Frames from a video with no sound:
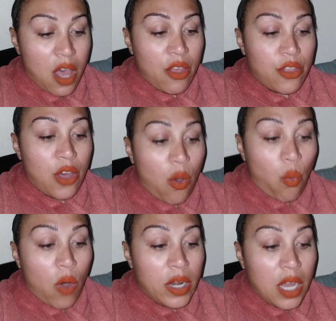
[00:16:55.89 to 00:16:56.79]
The
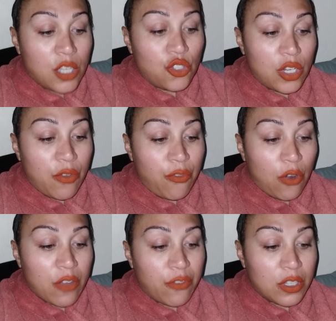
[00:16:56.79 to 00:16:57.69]

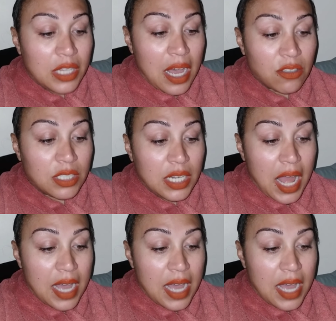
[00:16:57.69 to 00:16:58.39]
144,000